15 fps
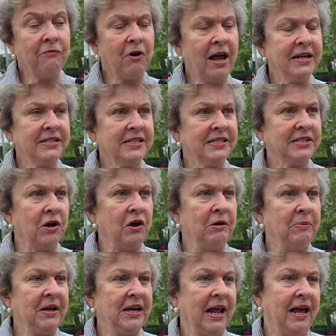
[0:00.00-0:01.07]
rights is going
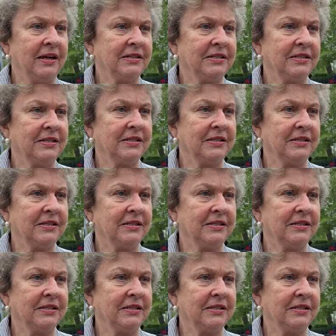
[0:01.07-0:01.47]
to be next.